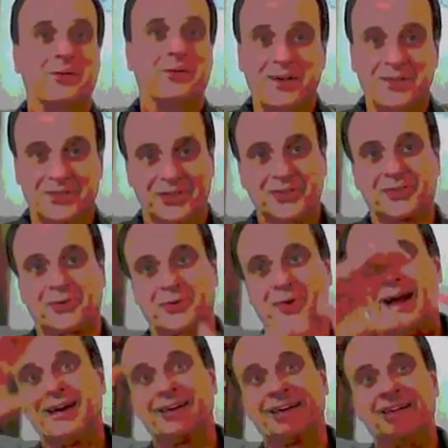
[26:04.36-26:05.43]
Russia,
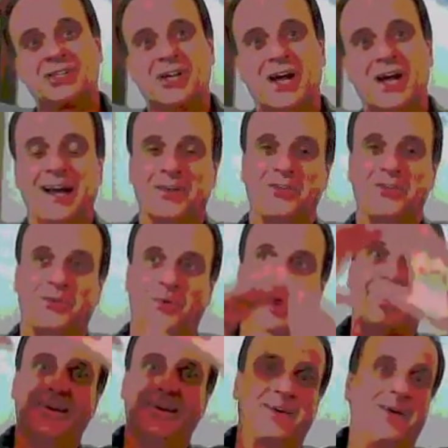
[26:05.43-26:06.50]
surrounding China,
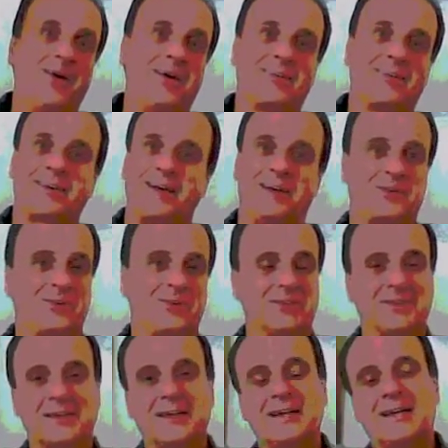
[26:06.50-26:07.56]
surrounding all countries.